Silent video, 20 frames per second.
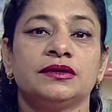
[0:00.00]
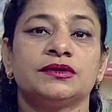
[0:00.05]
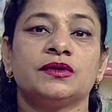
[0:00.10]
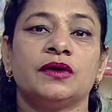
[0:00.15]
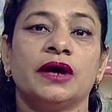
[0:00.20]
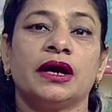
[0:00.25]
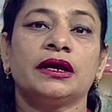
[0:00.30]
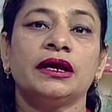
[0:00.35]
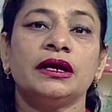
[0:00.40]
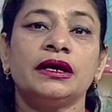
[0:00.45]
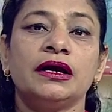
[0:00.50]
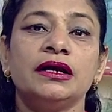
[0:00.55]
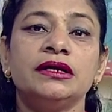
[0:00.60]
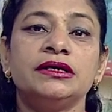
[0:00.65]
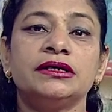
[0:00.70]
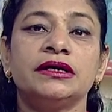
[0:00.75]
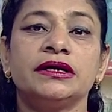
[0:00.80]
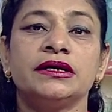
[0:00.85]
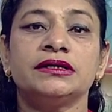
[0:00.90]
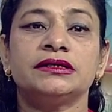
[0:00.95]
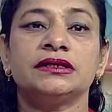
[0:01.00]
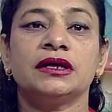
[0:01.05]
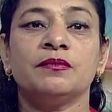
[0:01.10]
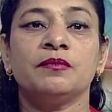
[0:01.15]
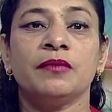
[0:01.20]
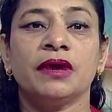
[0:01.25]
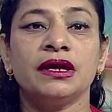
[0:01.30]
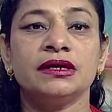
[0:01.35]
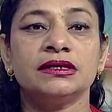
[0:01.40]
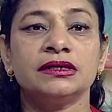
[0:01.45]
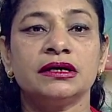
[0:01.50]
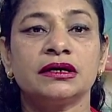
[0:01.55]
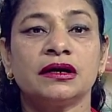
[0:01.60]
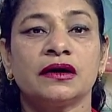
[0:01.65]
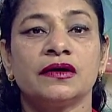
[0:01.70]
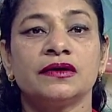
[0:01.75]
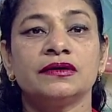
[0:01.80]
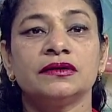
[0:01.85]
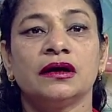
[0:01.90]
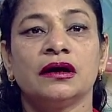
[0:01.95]
So, agriculture is the major
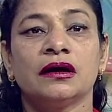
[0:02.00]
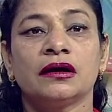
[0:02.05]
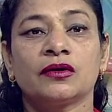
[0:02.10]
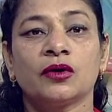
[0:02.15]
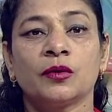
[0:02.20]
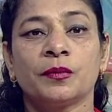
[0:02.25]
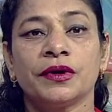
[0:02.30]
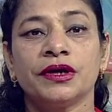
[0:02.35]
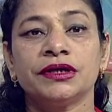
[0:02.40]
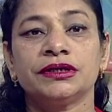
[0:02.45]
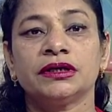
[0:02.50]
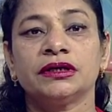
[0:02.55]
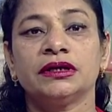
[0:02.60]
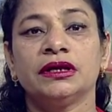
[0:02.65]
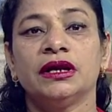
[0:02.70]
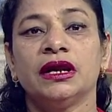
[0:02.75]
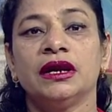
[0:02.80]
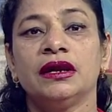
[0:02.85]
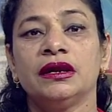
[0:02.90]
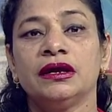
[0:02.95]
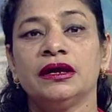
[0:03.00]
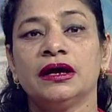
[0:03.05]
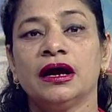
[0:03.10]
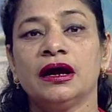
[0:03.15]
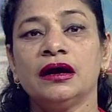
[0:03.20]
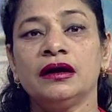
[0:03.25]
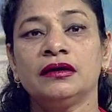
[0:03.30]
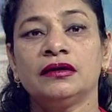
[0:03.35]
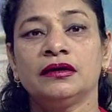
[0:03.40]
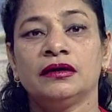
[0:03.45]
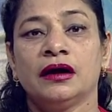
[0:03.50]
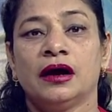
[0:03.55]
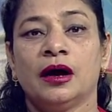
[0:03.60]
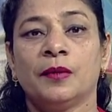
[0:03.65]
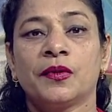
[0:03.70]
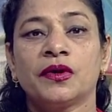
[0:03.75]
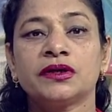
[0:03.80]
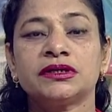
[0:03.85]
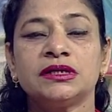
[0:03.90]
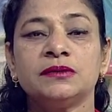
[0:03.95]
con, occupation in India.
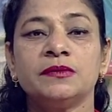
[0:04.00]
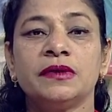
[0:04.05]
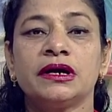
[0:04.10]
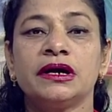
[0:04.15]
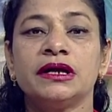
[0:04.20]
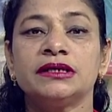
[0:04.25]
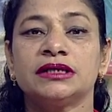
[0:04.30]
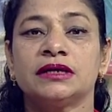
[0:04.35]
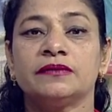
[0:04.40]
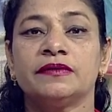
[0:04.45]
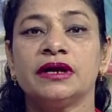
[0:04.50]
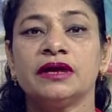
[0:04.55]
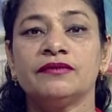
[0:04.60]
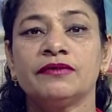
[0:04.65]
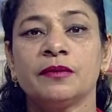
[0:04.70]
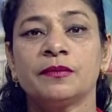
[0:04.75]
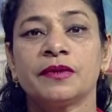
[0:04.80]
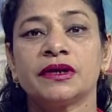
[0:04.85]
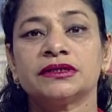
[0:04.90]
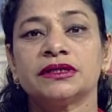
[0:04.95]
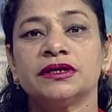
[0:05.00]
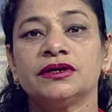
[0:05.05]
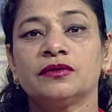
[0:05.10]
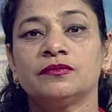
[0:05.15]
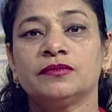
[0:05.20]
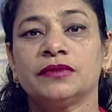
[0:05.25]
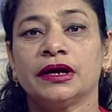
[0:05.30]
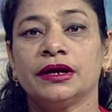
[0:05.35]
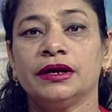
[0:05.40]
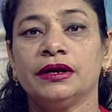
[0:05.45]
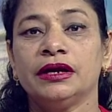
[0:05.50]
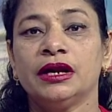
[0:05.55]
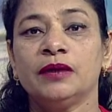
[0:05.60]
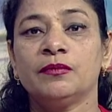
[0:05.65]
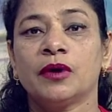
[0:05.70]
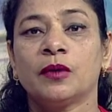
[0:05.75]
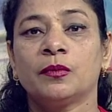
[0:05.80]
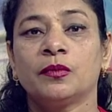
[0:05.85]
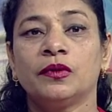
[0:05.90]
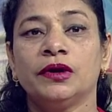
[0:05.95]
Approximately 75 percent of the
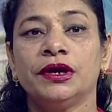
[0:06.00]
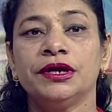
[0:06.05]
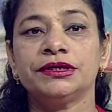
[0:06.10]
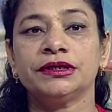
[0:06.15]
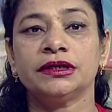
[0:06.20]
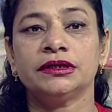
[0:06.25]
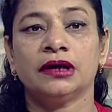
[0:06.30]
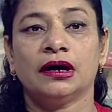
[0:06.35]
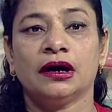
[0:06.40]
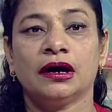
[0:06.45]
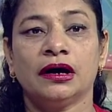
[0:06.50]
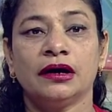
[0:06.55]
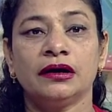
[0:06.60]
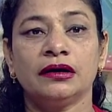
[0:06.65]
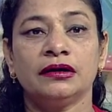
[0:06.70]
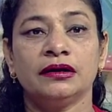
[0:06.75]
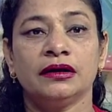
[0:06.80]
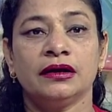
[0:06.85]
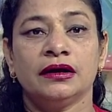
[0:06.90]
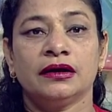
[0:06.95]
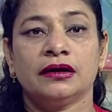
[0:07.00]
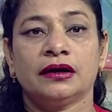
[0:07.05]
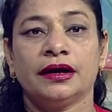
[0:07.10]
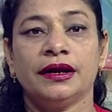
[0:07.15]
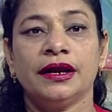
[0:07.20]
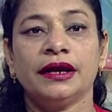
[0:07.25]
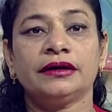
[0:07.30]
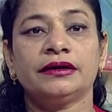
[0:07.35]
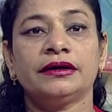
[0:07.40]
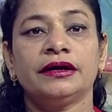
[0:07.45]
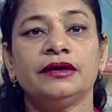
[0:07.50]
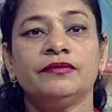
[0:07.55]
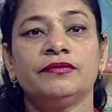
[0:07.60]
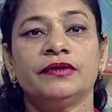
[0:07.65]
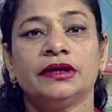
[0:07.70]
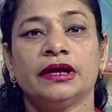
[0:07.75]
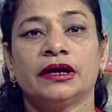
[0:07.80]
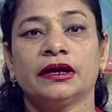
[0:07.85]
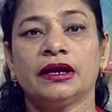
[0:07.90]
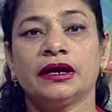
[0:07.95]
Indian population are connected
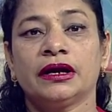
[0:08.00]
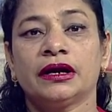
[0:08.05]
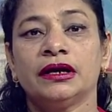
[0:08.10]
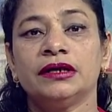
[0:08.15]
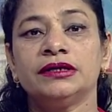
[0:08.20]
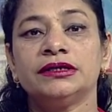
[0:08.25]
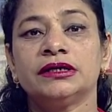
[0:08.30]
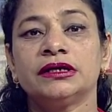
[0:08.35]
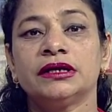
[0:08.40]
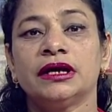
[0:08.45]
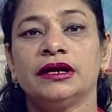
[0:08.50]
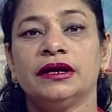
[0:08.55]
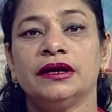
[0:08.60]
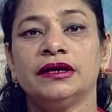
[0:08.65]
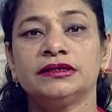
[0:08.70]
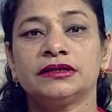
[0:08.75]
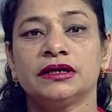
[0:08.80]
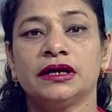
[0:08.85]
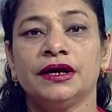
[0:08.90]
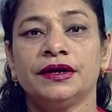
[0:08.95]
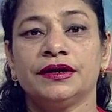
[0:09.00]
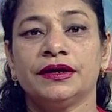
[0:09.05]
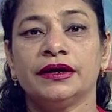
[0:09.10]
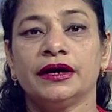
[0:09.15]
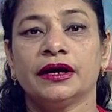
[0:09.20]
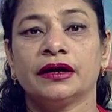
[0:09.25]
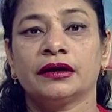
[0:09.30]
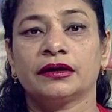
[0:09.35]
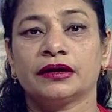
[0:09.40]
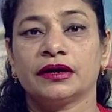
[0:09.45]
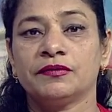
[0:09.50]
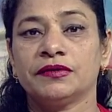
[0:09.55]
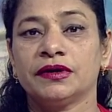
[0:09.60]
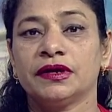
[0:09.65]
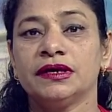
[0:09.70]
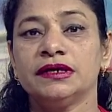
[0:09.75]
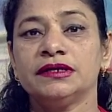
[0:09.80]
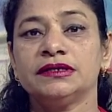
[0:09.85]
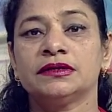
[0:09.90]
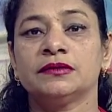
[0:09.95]
with agriculture and its related
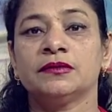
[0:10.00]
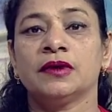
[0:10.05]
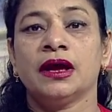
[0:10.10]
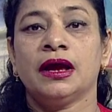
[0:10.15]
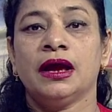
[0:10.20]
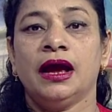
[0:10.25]
activities.